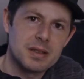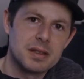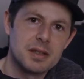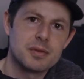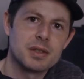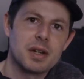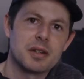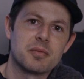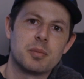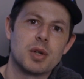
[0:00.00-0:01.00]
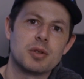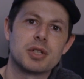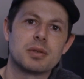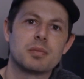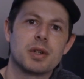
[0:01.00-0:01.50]
a different kind of
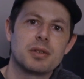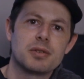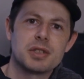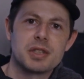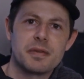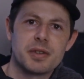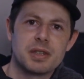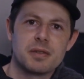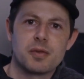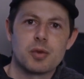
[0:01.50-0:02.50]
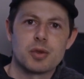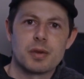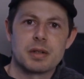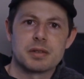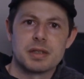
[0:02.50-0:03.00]
motion by using something in the
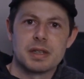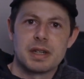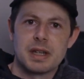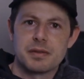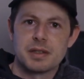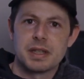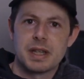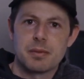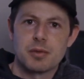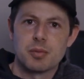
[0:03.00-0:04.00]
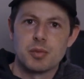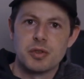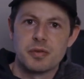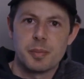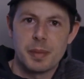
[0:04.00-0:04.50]
foreground and then having the camera
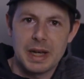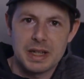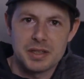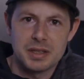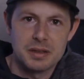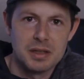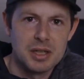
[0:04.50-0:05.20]
move past it,